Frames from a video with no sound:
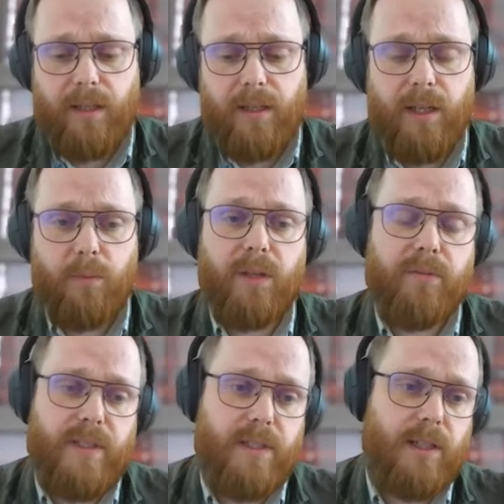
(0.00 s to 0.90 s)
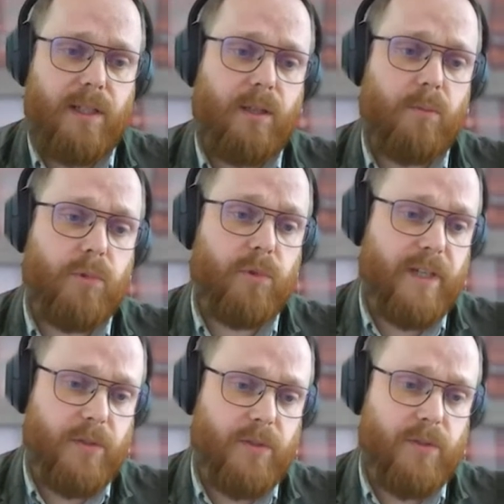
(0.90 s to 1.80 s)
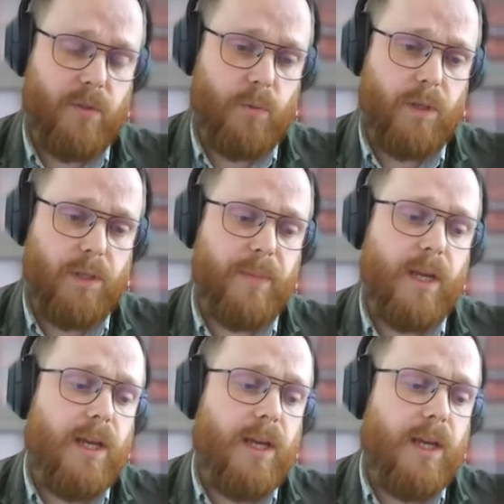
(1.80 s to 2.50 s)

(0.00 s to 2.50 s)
And we have visiting professors as well.